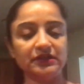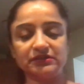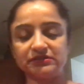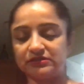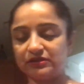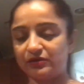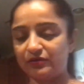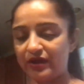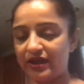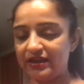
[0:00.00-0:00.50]

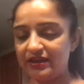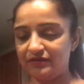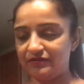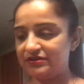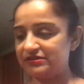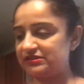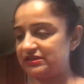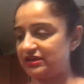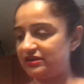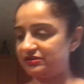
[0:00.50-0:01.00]
So
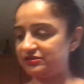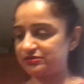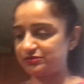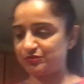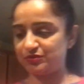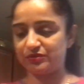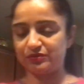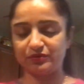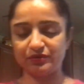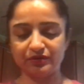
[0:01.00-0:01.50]
anyways, here's
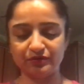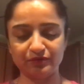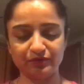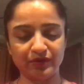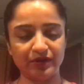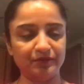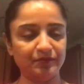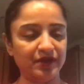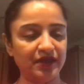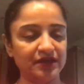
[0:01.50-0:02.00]
we're going
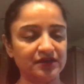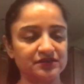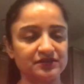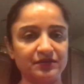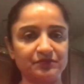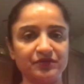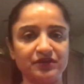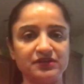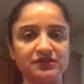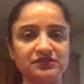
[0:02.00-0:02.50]
to make,
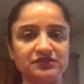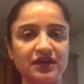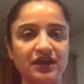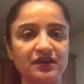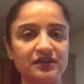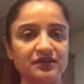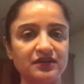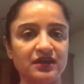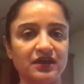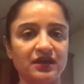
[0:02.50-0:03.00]
I'm going to
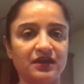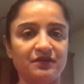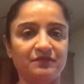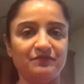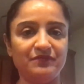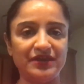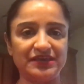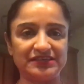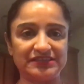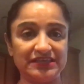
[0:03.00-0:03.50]
start
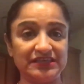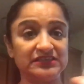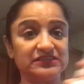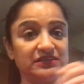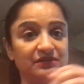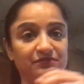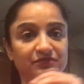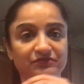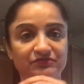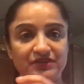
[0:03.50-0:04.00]
mixing
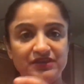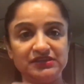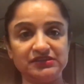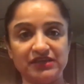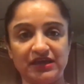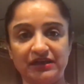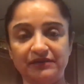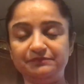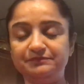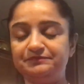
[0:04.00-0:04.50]
some of these
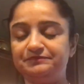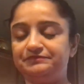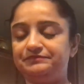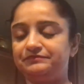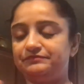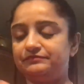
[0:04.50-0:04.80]
up.